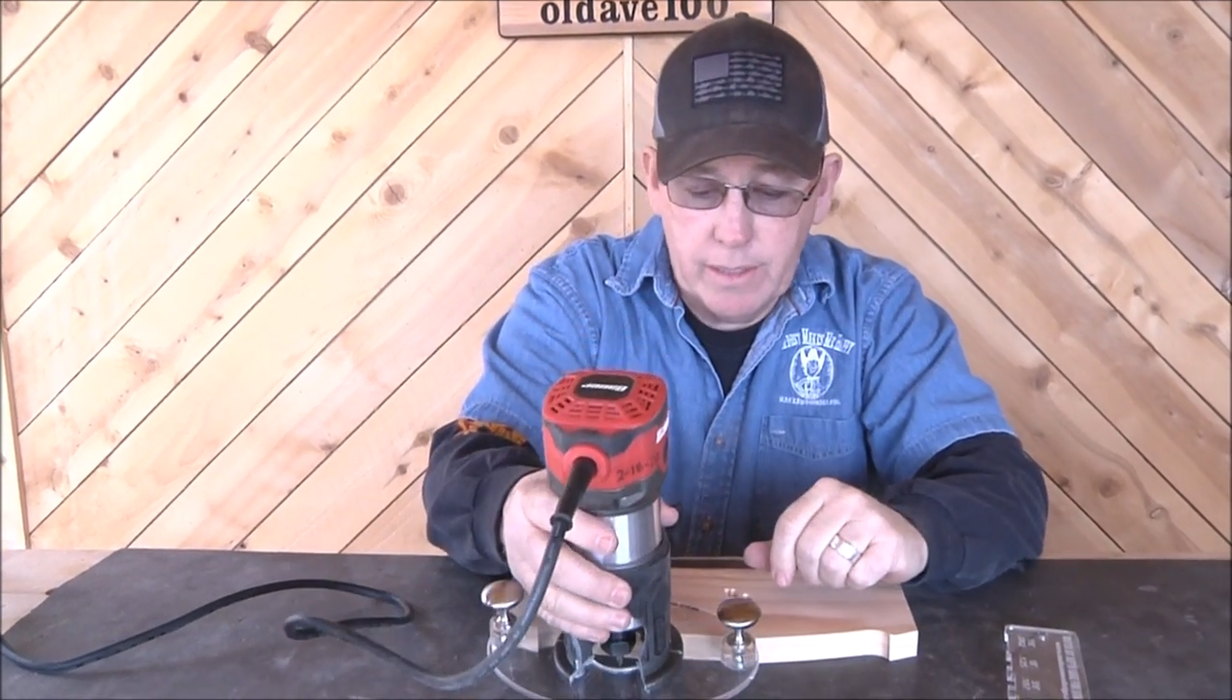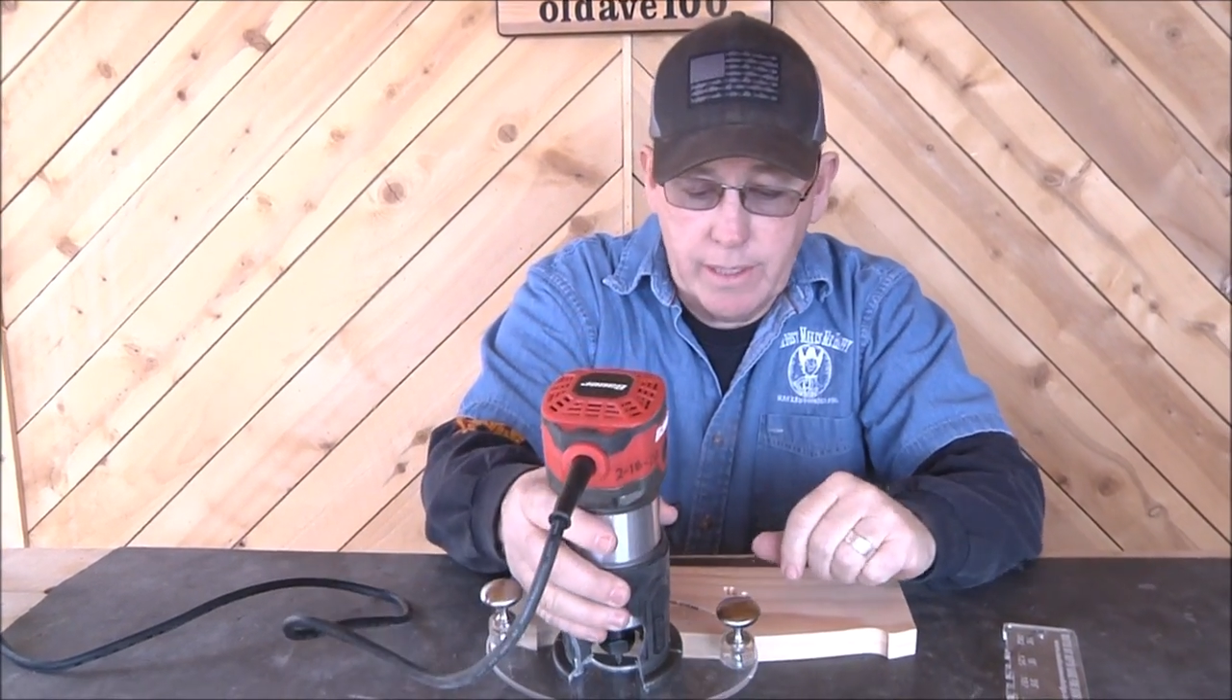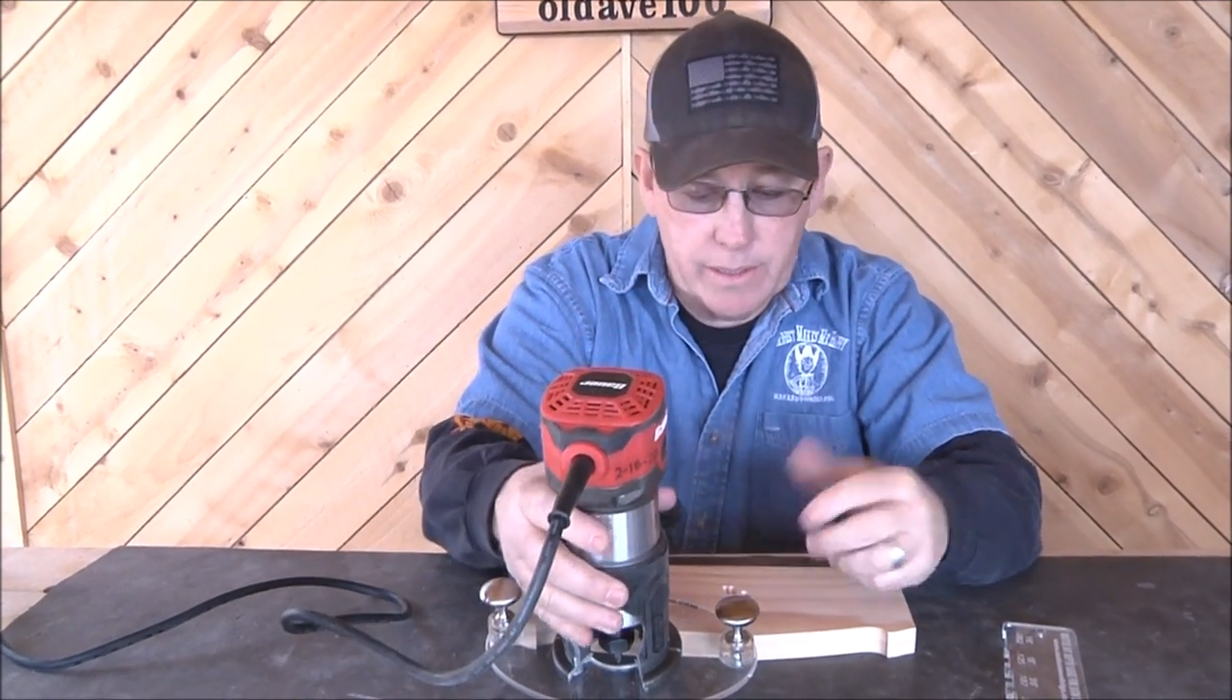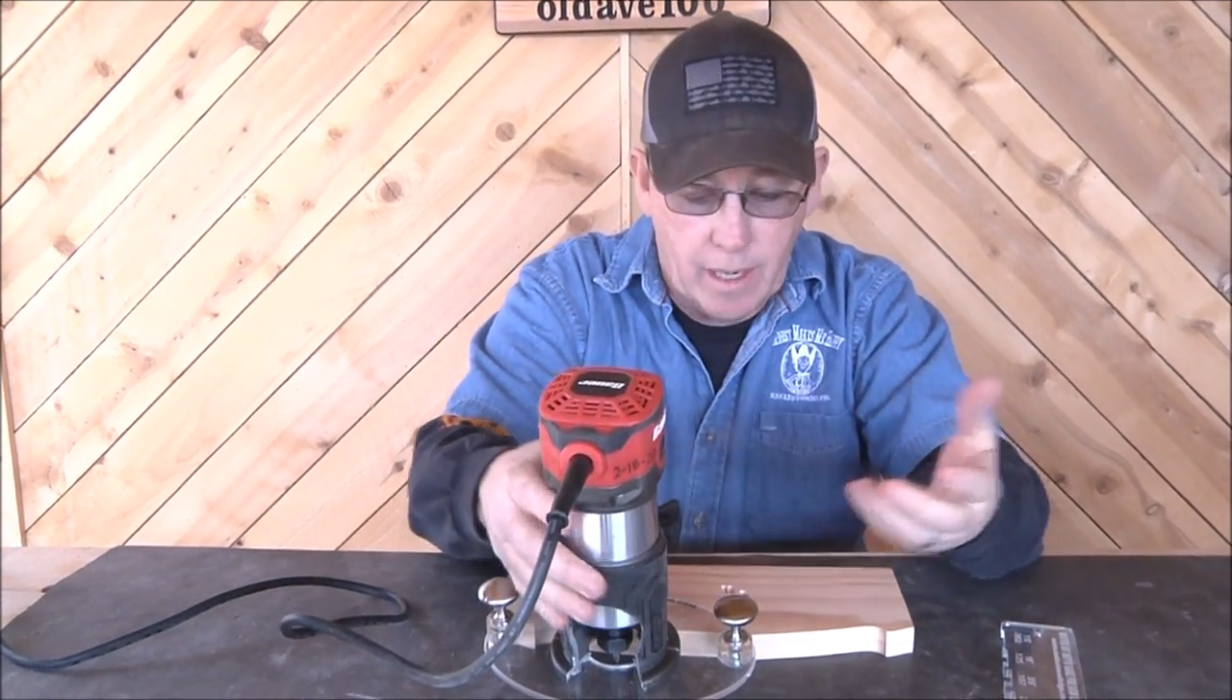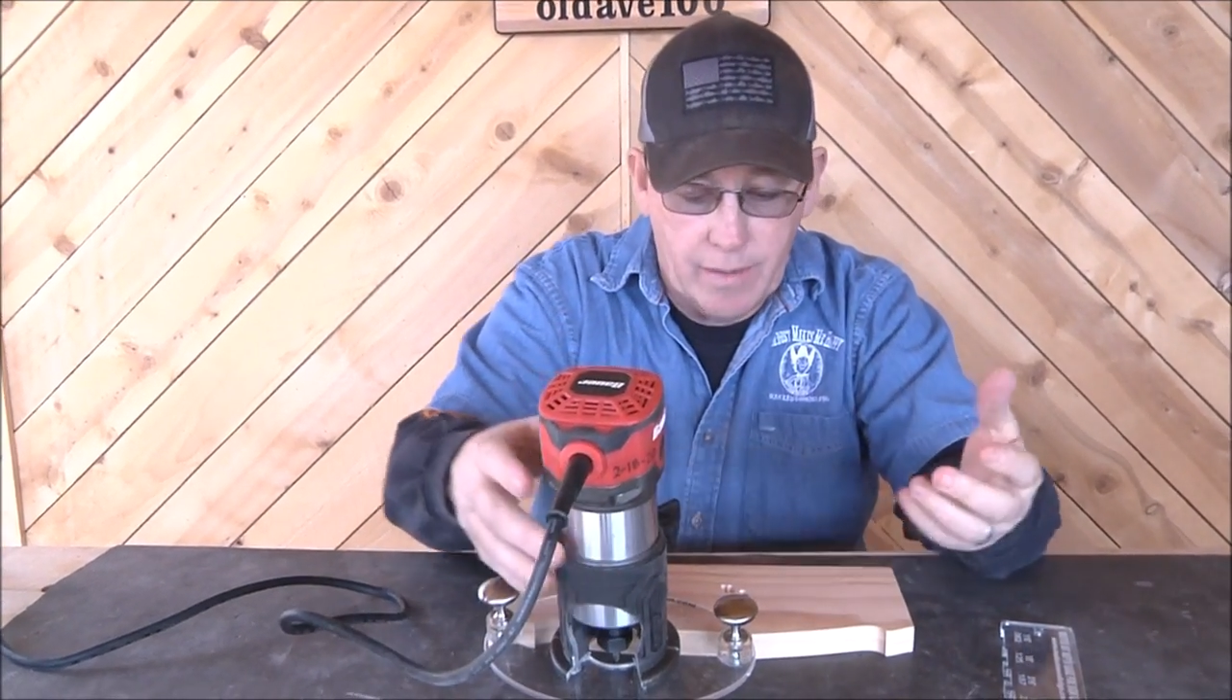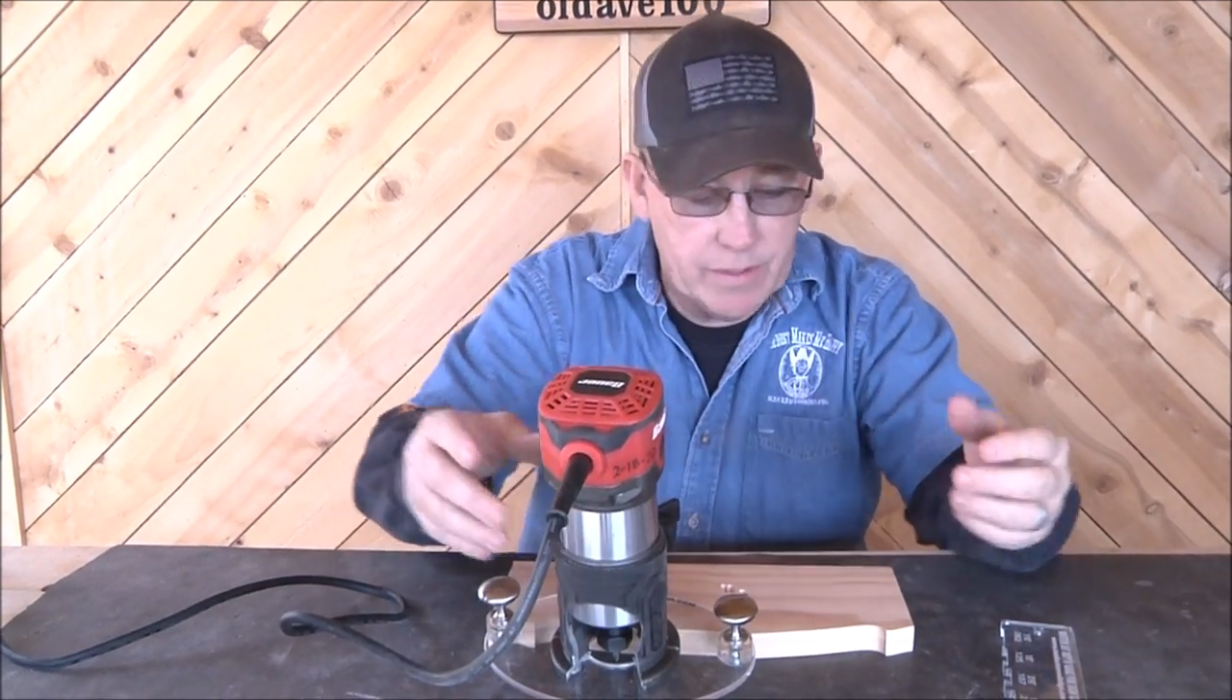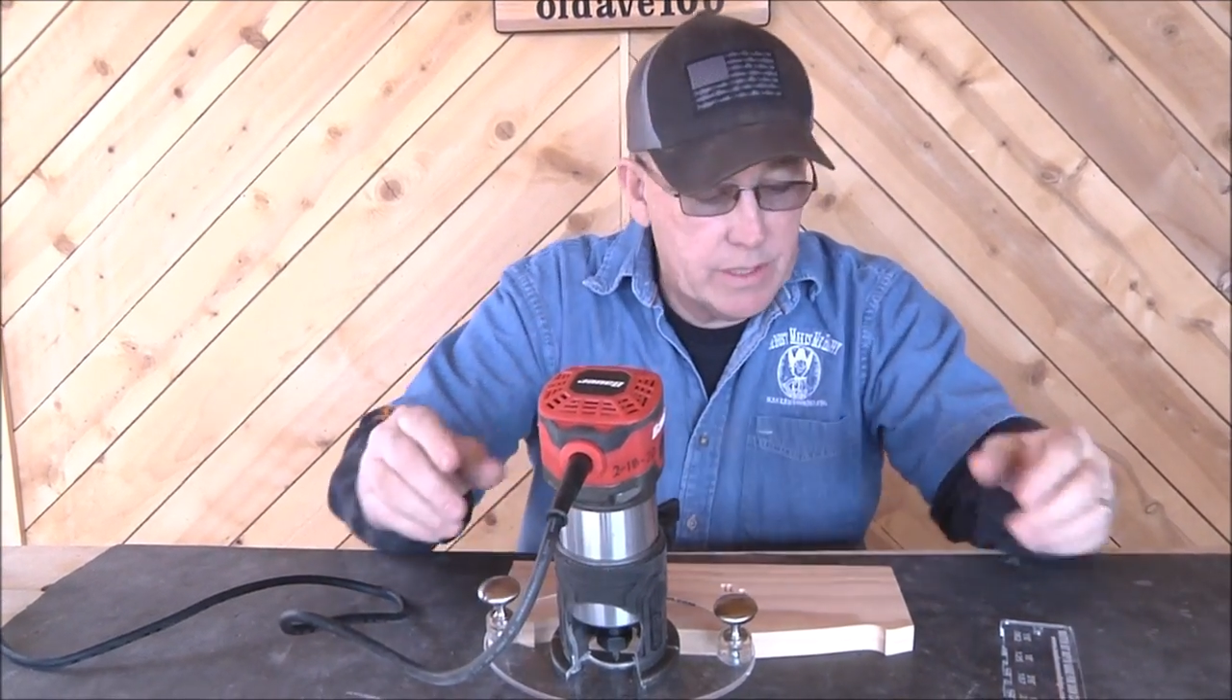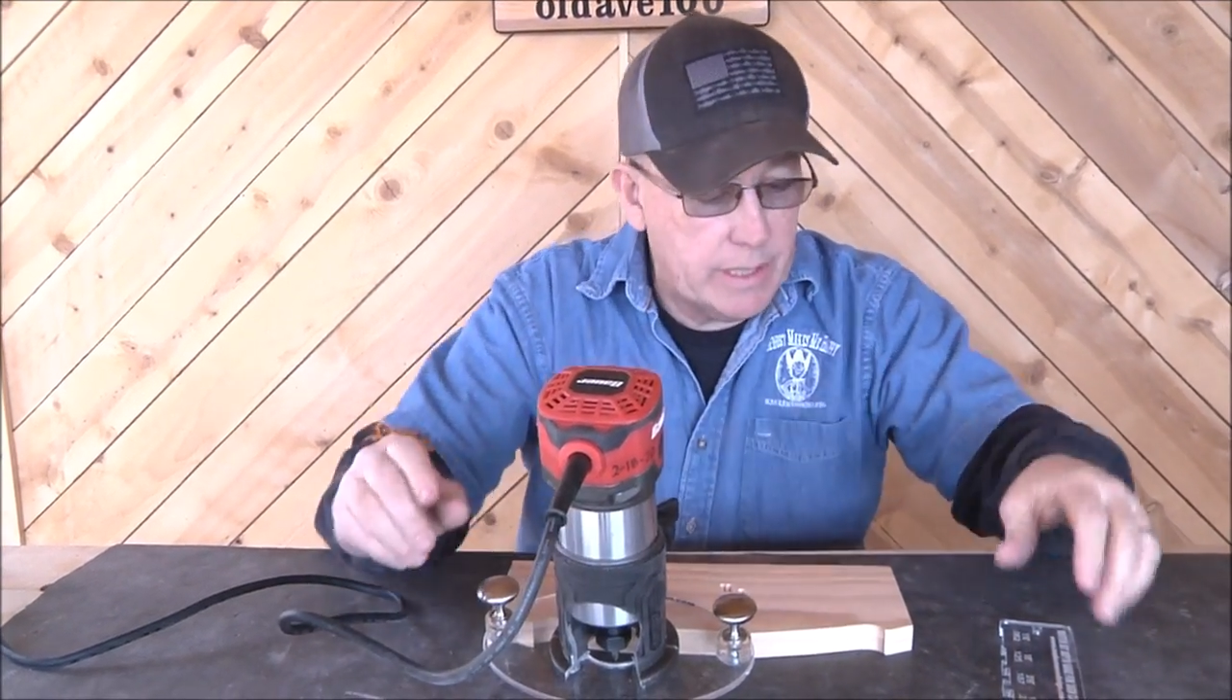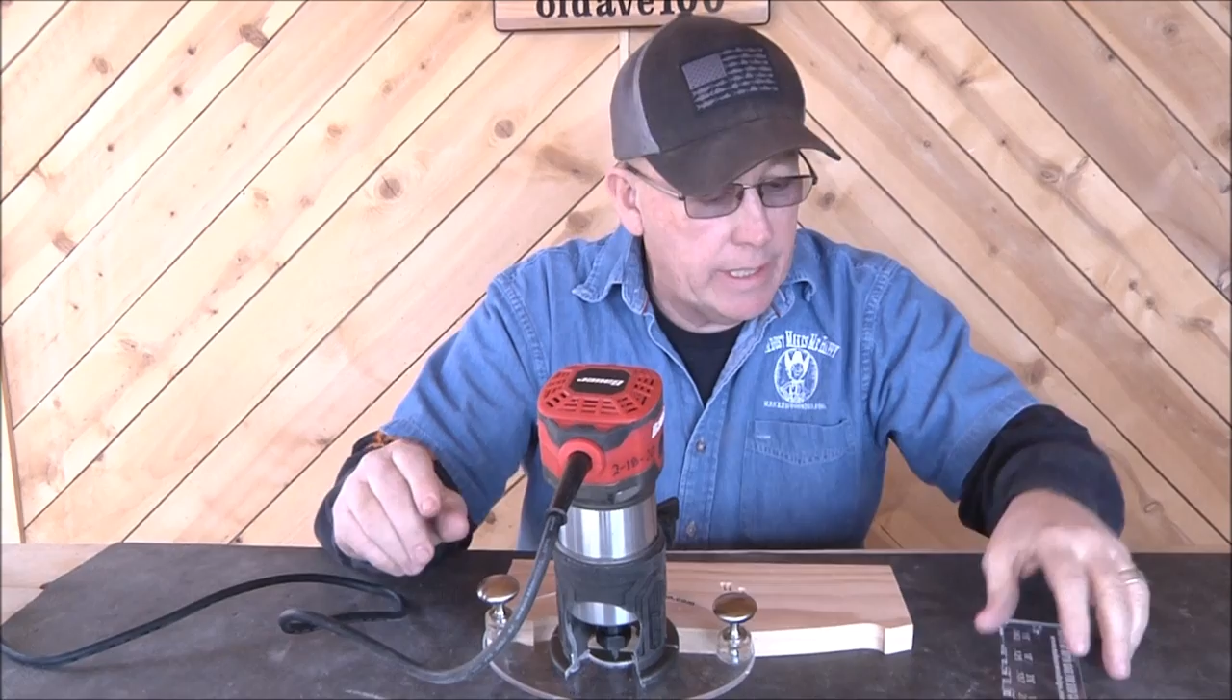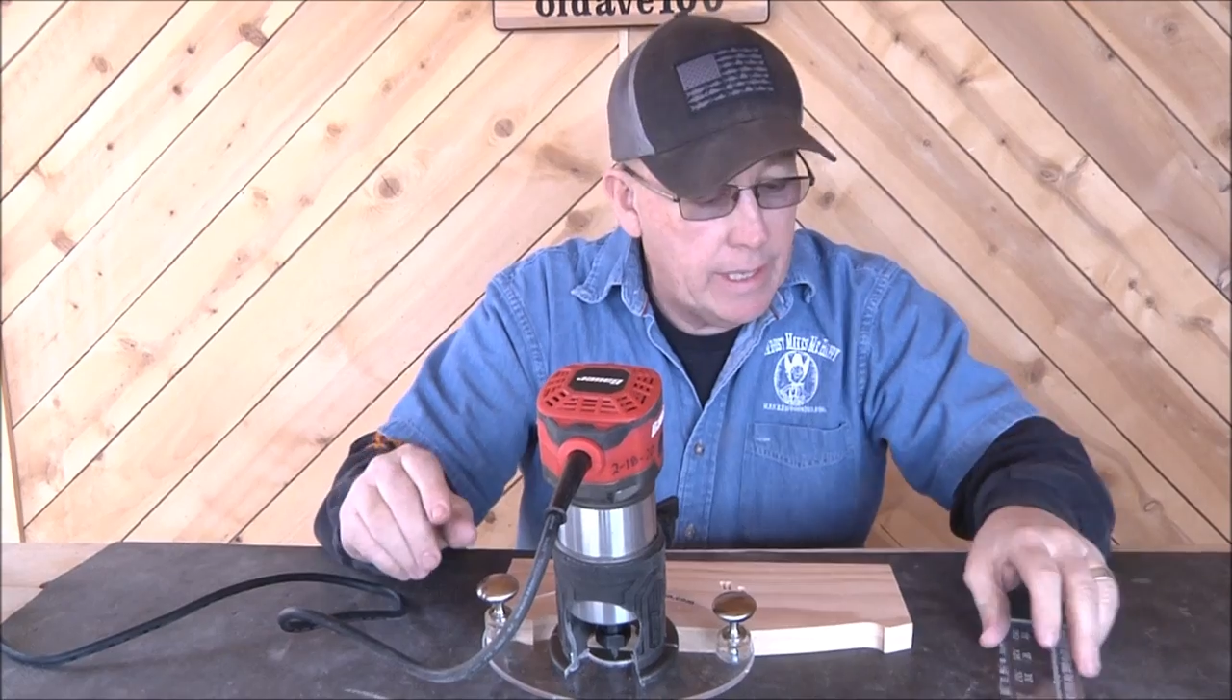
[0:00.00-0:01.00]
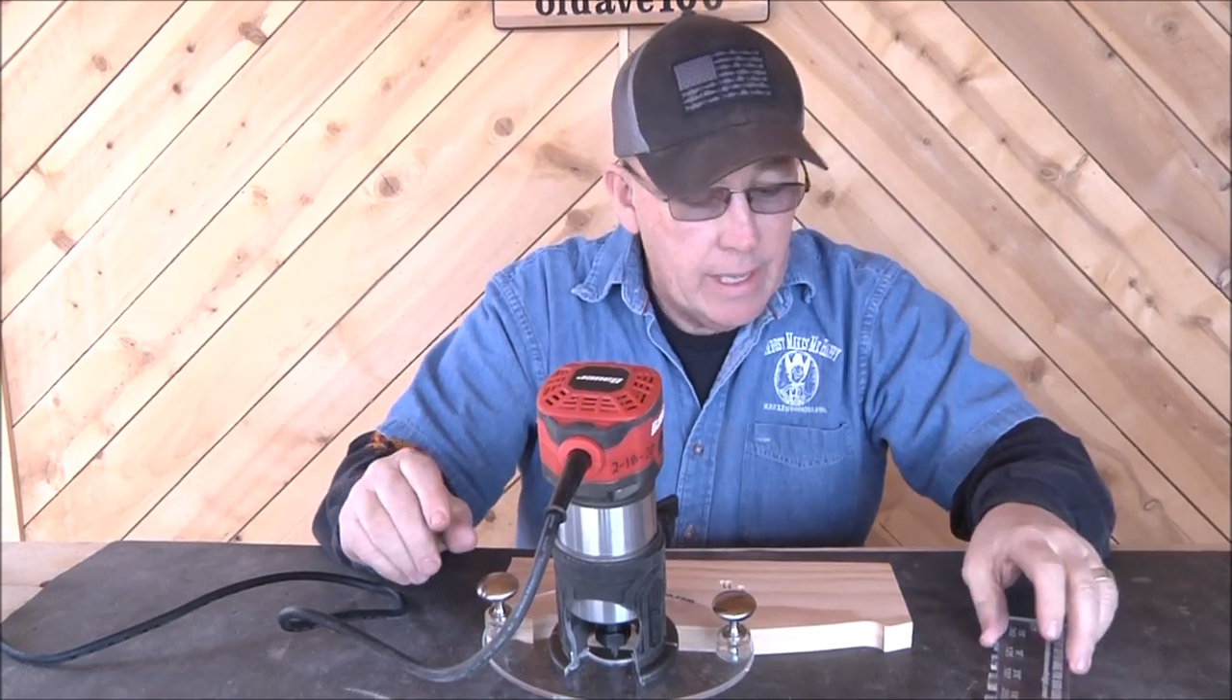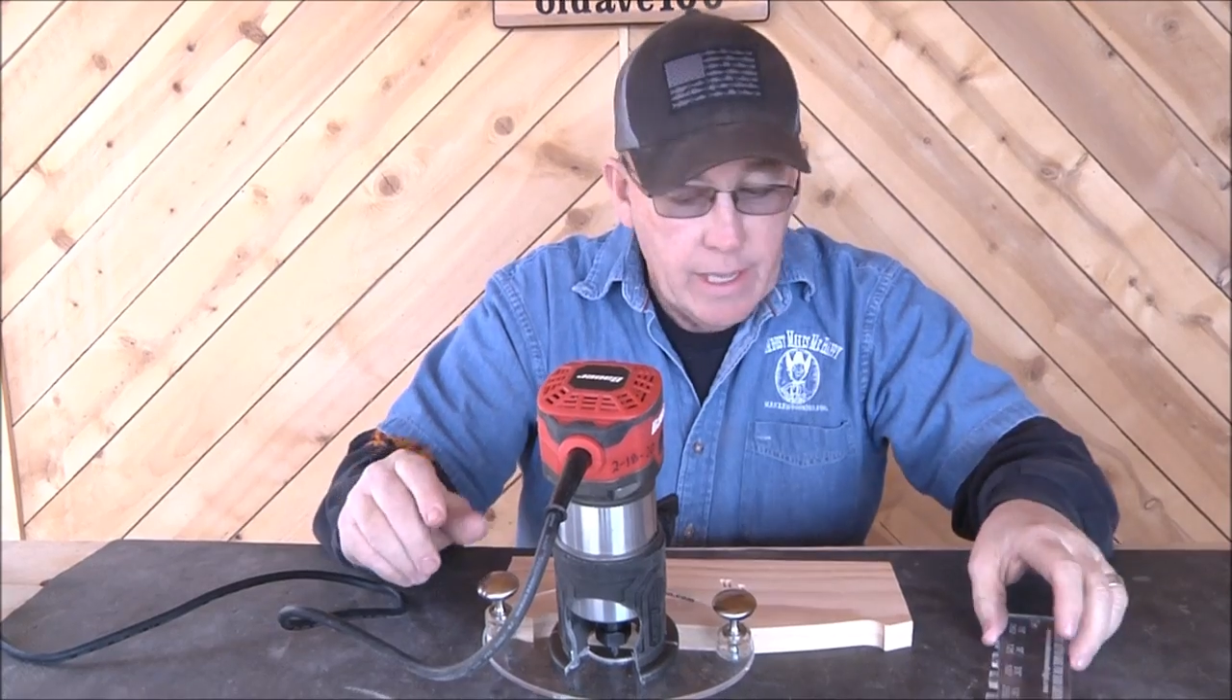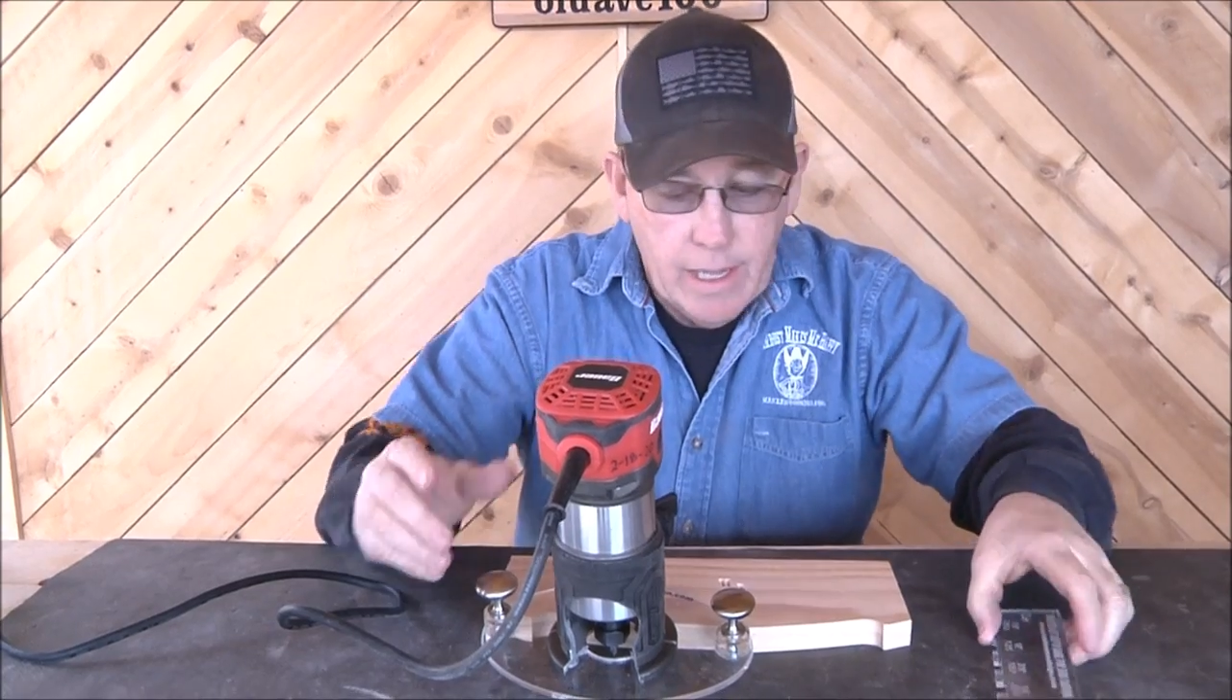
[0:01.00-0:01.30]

because obviously,